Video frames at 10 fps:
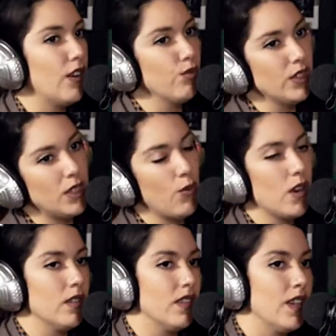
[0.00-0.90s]
don't really
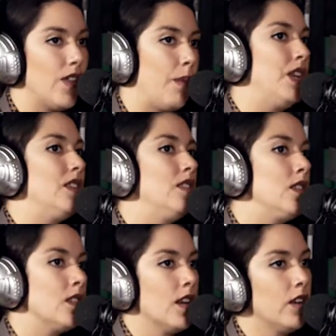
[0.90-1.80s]
want to give that many
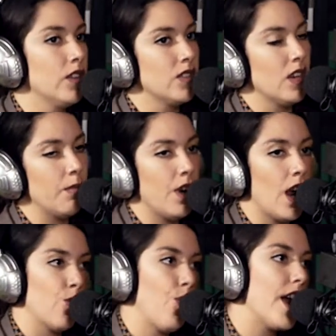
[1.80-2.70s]
details and I'm
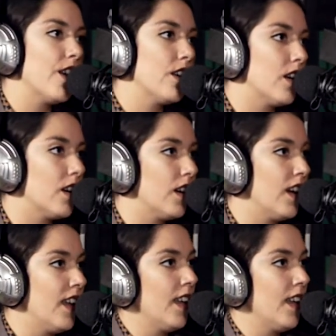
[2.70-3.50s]
not a writer.